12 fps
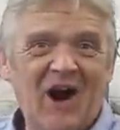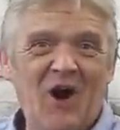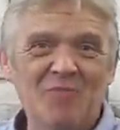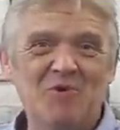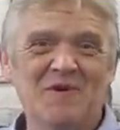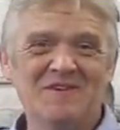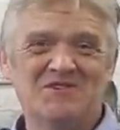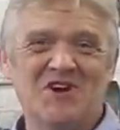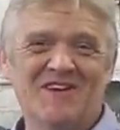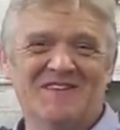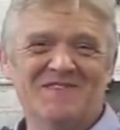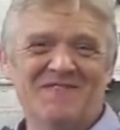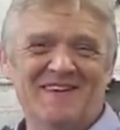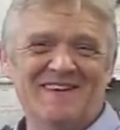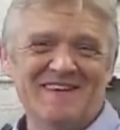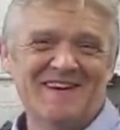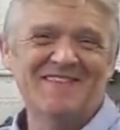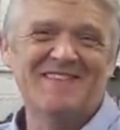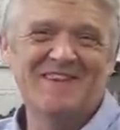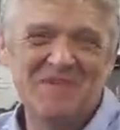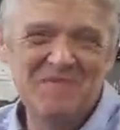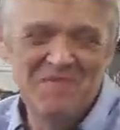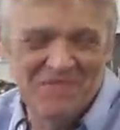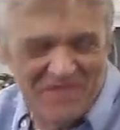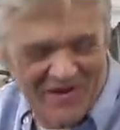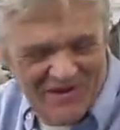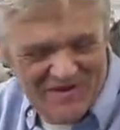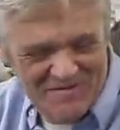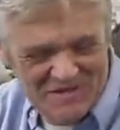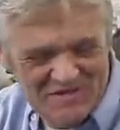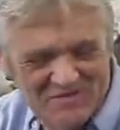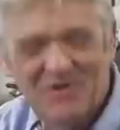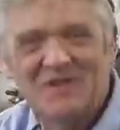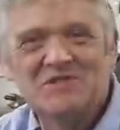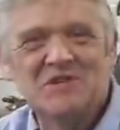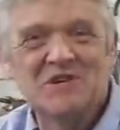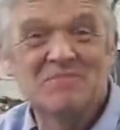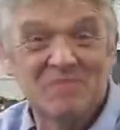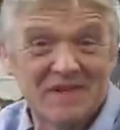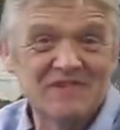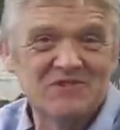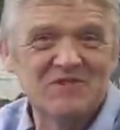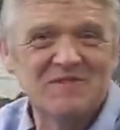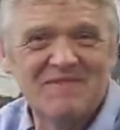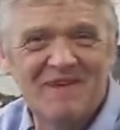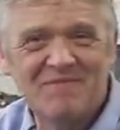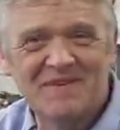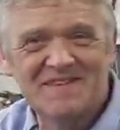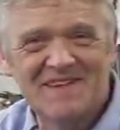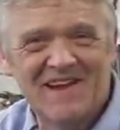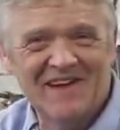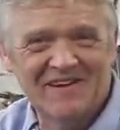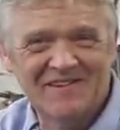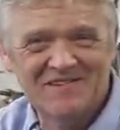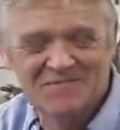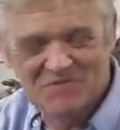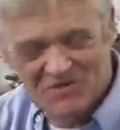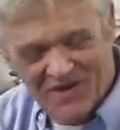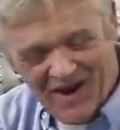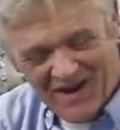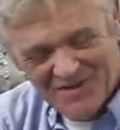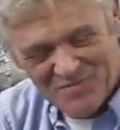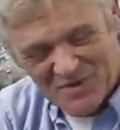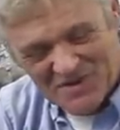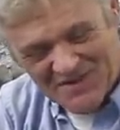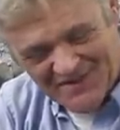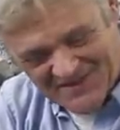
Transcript: I hope you enjoyed the video. Thank you very much for watching and please do remember to like and subscribe.